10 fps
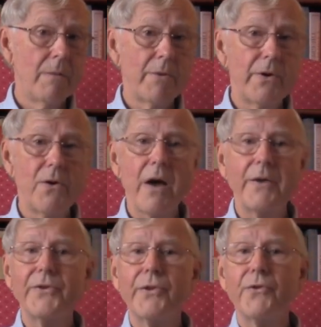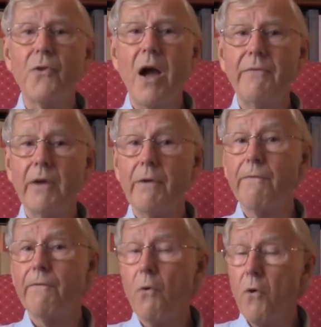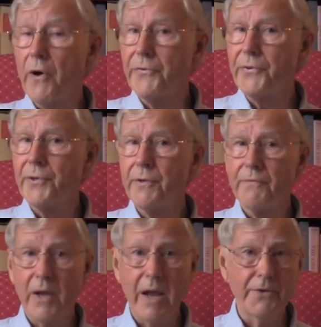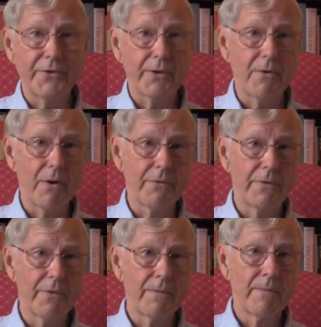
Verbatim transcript: but not as the driving force for cancer growth.